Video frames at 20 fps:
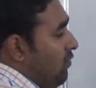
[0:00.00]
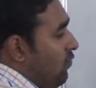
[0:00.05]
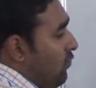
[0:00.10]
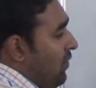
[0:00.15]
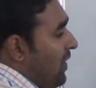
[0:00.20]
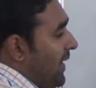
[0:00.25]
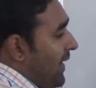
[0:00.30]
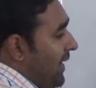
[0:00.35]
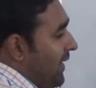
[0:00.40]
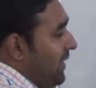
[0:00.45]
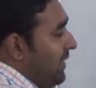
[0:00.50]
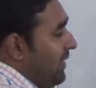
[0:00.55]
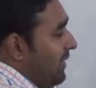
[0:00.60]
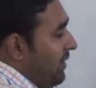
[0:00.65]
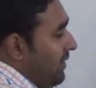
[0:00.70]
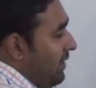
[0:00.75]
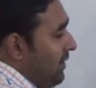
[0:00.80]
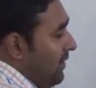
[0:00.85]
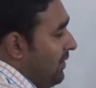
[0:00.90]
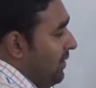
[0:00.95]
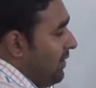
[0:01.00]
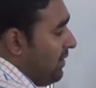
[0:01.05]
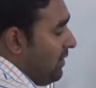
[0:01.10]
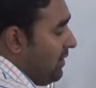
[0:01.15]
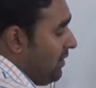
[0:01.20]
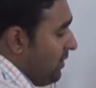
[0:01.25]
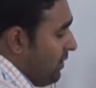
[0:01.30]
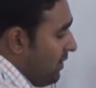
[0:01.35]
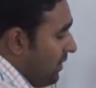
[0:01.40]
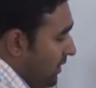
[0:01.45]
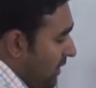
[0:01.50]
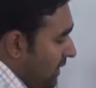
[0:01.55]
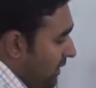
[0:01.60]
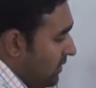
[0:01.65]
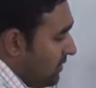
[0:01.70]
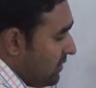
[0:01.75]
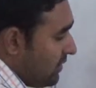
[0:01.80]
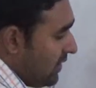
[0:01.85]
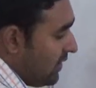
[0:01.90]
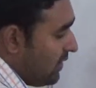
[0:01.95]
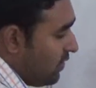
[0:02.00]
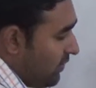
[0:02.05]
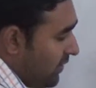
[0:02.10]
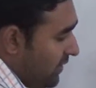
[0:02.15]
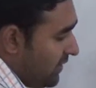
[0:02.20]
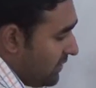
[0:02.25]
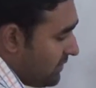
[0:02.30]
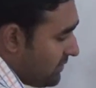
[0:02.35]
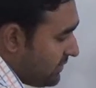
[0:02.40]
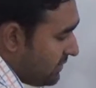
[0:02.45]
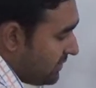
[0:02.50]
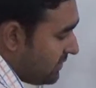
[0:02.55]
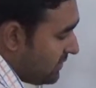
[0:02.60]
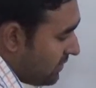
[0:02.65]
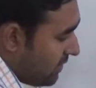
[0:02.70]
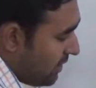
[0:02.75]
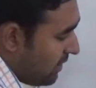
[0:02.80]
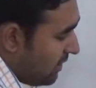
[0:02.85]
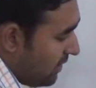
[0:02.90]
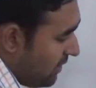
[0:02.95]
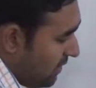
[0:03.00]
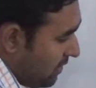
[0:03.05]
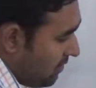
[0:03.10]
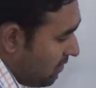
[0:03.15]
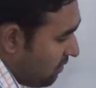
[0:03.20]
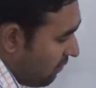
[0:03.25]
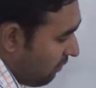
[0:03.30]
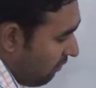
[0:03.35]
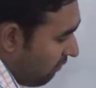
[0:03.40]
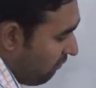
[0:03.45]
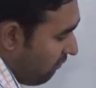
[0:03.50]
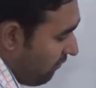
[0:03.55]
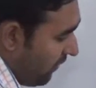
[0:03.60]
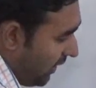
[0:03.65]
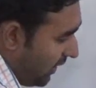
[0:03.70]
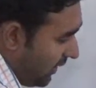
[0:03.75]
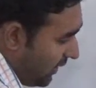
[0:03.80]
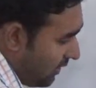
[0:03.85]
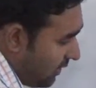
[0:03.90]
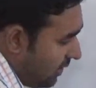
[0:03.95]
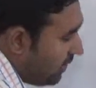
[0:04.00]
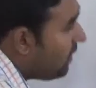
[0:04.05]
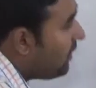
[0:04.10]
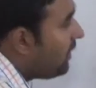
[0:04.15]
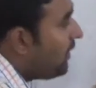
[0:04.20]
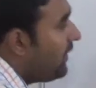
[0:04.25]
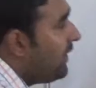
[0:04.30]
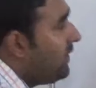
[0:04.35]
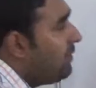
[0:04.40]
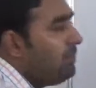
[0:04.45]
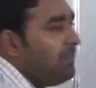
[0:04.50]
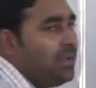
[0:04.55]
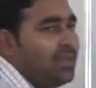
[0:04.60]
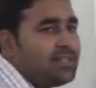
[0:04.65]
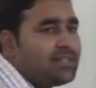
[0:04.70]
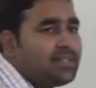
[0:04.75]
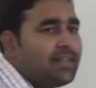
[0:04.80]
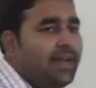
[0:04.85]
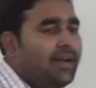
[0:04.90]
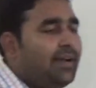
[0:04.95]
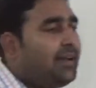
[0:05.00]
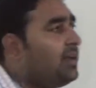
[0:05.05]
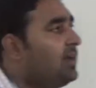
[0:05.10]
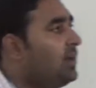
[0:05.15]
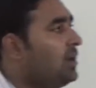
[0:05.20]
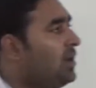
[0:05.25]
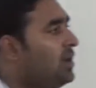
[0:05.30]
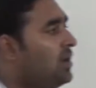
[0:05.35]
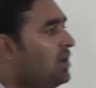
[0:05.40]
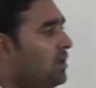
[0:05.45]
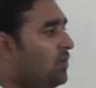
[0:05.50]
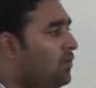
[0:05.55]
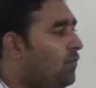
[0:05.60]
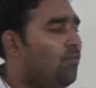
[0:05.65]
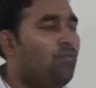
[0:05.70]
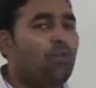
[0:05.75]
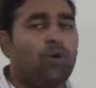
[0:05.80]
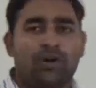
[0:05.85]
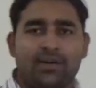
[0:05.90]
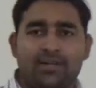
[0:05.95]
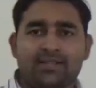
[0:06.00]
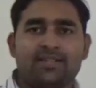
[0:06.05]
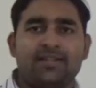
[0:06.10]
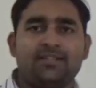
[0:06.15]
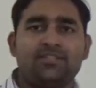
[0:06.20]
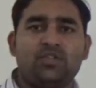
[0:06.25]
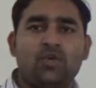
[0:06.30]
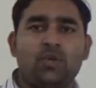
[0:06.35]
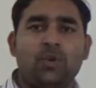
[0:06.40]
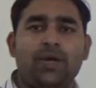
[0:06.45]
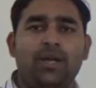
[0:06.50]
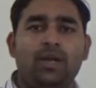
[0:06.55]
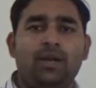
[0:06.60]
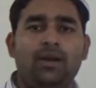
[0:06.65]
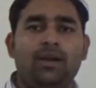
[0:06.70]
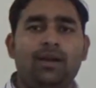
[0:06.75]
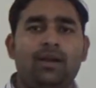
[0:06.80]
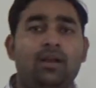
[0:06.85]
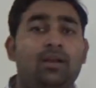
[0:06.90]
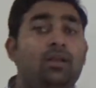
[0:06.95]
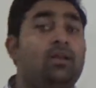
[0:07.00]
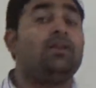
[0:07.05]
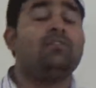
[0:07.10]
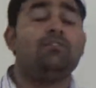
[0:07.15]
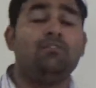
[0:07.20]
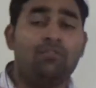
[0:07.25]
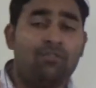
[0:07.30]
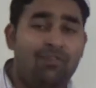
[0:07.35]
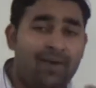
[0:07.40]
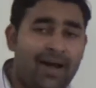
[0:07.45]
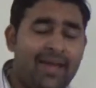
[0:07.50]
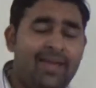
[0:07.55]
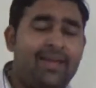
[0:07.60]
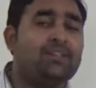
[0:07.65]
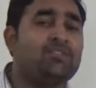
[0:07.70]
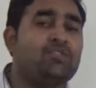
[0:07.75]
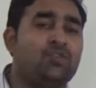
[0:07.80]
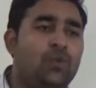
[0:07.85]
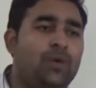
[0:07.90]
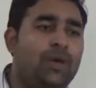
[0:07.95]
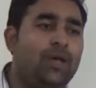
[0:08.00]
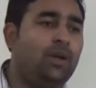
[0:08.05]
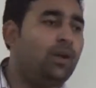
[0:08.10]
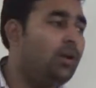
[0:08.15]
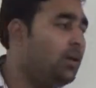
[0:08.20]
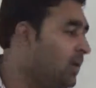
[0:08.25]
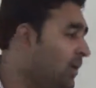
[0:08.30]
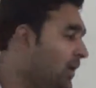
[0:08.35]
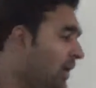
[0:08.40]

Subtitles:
why, and third one is where. It means that what is SQL, why SQL,